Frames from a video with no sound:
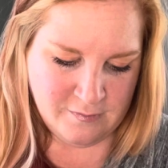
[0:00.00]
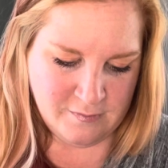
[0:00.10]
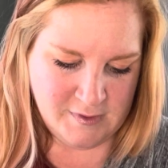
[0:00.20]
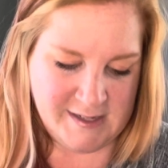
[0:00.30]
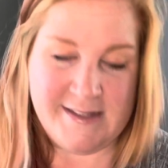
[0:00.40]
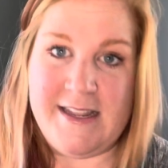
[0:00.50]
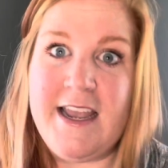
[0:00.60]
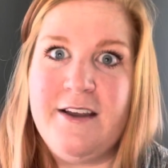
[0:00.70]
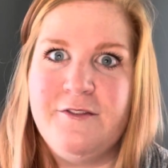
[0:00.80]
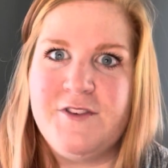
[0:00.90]

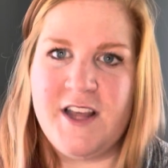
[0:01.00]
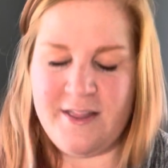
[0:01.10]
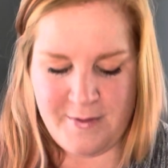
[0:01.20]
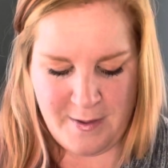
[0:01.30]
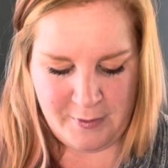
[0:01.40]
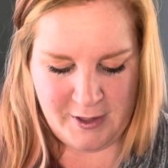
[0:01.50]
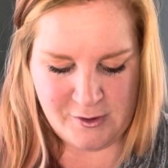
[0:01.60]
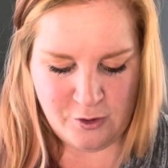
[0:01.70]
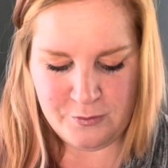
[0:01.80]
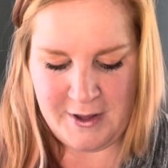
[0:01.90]
deceived and the people that
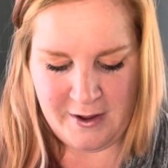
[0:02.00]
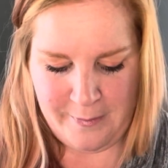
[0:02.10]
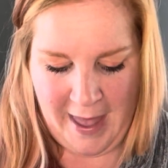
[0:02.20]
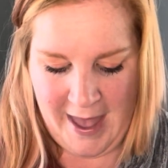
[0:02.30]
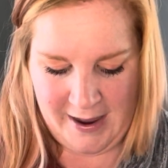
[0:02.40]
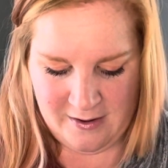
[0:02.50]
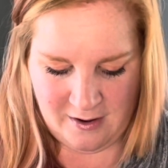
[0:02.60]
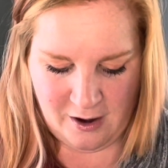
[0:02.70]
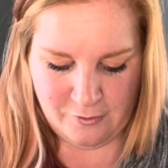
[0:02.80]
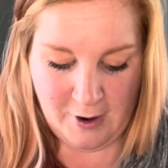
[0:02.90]
told me they're bad
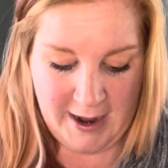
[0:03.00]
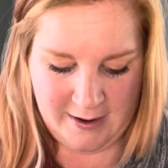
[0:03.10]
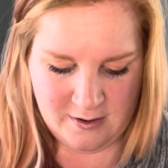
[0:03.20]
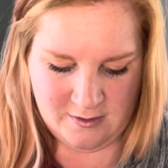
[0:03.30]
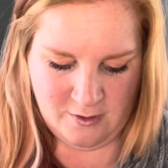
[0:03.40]
are right,